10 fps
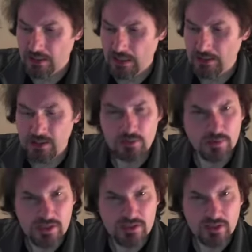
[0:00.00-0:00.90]
And that's where
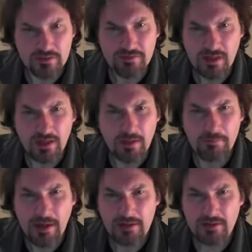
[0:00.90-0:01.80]
I start to feel a lot
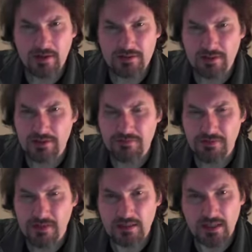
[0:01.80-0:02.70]
better. I start to
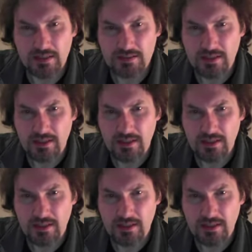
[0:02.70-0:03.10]
feel that,